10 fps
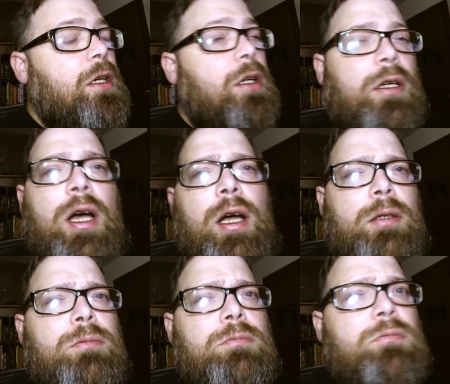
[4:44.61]

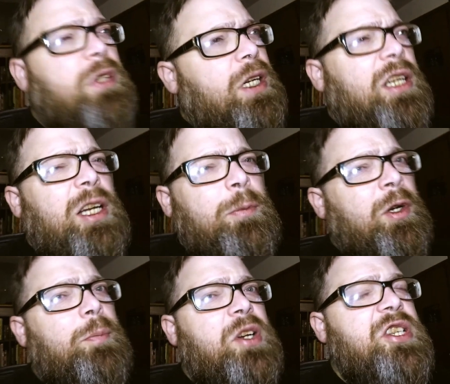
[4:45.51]
I'm on a
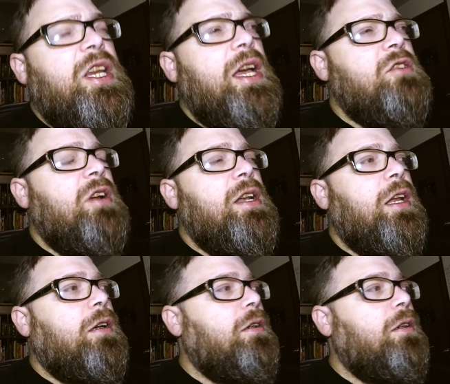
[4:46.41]
budget, guys, right now.